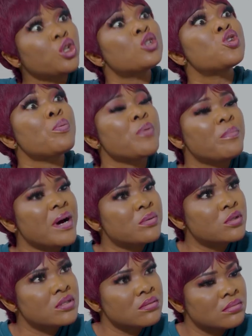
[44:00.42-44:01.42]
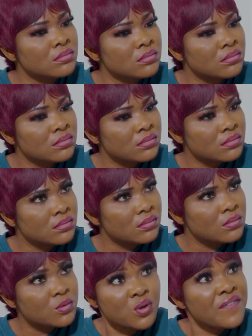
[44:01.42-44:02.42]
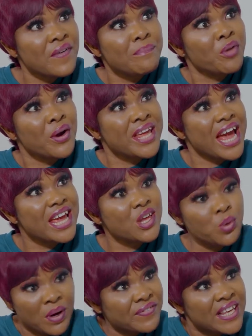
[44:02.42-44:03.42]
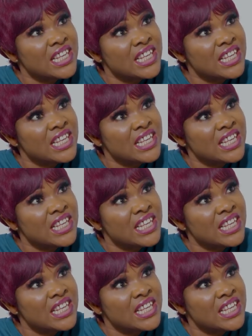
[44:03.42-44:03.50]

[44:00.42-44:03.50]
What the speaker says: Shut up your mouth. So if I'm not here, you would have